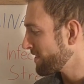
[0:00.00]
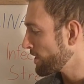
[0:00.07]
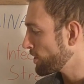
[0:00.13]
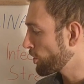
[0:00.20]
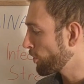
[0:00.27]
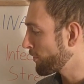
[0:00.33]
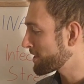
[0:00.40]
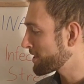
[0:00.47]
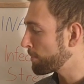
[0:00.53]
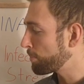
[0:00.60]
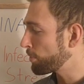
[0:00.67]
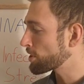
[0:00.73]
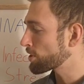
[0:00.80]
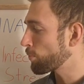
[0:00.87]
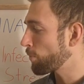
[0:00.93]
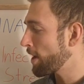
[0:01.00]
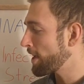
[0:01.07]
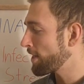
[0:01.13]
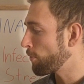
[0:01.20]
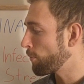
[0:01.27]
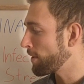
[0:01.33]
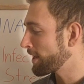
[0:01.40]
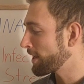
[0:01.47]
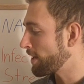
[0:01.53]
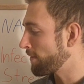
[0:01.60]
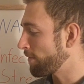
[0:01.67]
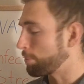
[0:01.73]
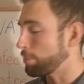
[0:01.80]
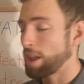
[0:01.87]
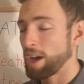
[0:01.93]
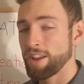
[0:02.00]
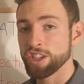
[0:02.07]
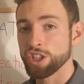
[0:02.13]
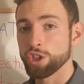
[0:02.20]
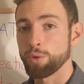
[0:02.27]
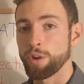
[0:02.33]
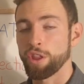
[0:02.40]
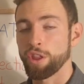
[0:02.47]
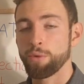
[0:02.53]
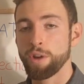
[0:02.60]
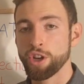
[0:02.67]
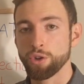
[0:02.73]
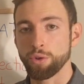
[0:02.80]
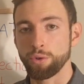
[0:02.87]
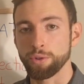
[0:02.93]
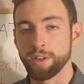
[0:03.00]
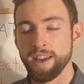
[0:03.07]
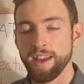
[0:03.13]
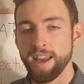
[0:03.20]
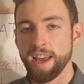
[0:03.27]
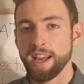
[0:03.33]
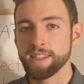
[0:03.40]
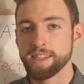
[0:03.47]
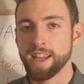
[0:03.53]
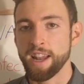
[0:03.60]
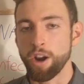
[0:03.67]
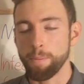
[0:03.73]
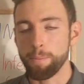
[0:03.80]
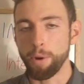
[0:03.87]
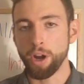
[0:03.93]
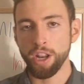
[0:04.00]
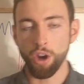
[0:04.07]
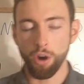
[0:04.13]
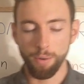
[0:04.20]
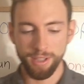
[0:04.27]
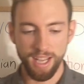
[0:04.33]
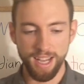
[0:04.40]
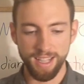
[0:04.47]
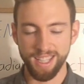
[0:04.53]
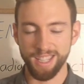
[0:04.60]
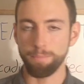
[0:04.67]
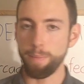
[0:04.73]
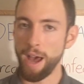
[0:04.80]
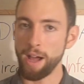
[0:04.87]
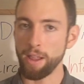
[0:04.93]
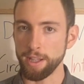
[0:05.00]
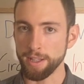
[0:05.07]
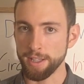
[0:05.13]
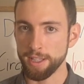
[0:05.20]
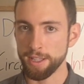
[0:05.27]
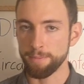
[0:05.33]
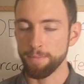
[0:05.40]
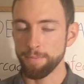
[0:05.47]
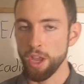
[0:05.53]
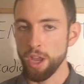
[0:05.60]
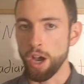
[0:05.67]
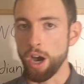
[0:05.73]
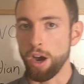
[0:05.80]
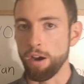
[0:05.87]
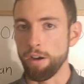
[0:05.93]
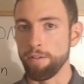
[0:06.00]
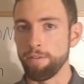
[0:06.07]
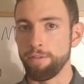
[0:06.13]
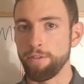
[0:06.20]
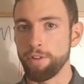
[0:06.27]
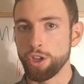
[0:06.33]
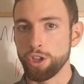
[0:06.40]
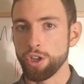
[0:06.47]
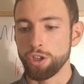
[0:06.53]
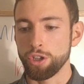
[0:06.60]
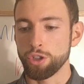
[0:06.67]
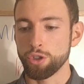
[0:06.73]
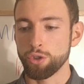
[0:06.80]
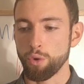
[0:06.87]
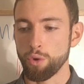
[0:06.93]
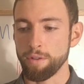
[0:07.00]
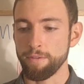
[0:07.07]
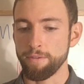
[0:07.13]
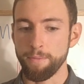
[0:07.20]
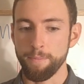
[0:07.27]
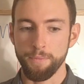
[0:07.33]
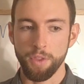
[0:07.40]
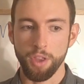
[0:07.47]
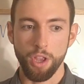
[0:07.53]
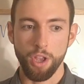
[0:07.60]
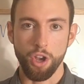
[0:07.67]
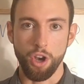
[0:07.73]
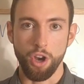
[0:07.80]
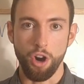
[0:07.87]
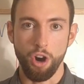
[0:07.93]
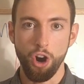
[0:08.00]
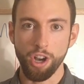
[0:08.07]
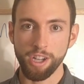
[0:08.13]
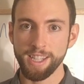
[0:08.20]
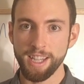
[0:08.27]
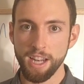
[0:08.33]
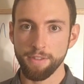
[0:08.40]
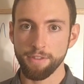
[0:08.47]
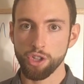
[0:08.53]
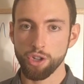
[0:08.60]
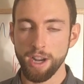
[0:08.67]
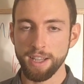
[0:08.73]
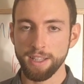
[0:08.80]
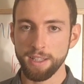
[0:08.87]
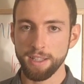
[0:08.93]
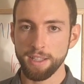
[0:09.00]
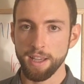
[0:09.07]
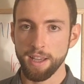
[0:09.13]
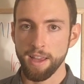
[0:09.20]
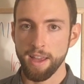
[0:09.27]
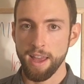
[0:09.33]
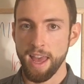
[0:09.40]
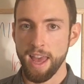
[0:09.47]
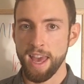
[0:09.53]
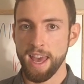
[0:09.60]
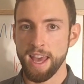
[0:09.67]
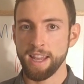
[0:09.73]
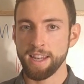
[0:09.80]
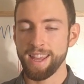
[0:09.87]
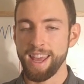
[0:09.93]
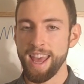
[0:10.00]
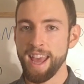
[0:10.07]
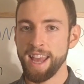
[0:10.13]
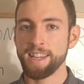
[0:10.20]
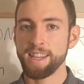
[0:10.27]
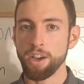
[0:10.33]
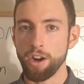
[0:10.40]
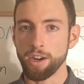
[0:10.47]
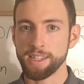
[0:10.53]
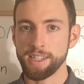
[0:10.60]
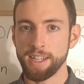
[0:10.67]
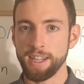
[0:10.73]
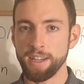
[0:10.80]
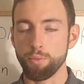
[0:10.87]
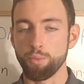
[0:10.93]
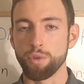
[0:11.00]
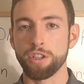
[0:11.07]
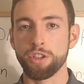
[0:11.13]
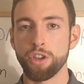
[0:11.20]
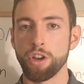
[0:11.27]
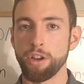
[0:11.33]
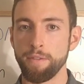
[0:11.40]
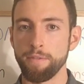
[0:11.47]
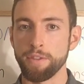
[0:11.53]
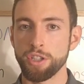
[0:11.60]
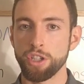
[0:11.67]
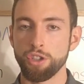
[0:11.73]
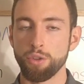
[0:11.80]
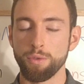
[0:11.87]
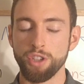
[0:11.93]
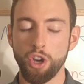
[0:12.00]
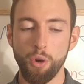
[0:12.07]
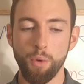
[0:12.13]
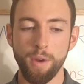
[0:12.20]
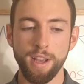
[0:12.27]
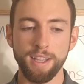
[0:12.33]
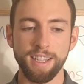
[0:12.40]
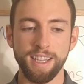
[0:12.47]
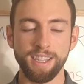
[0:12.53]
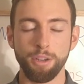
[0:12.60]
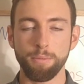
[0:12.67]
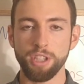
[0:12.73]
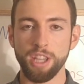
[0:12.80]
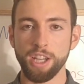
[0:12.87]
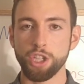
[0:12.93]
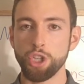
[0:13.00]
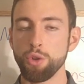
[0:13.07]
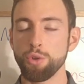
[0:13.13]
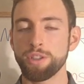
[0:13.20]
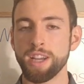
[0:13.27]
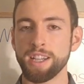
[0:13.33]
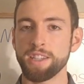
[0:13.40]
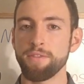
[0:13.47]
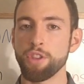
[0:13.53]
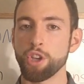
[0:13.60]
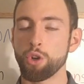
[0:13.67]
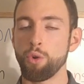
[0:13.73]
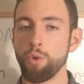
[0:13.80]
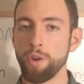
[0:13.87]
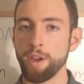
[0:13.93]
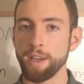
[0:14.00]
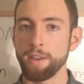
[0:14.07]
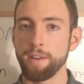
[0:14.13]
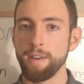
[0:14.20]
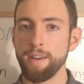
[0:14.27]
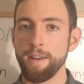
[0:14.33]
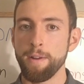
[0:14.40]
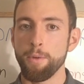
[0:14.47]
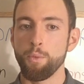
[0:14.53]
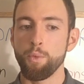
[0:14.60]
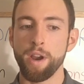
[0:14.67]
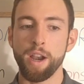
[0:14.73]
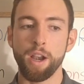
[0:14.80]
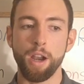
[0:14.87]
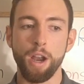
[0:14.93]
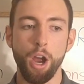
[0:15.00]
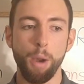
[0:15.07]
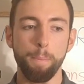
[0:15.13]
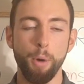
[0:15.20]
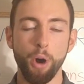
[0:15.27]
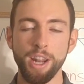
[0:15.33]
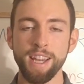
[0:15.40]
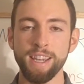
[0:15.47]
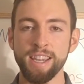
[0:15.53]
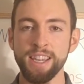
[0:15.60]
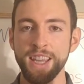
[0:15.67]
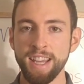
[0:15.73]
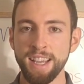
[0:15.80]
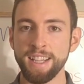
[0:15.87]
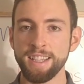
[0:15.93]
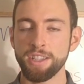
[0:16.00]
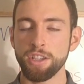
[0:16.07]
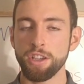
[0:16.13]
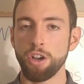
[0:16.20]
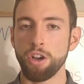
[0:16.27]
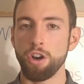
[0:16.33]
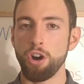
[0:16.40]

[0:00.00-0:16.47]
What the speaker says: So the simplest way that we can kind of apply this to our threshold is that our body always has this balance of sort of oxidative stress and antioxidant reserves. So it's almost like two sides of the coin, where our body needs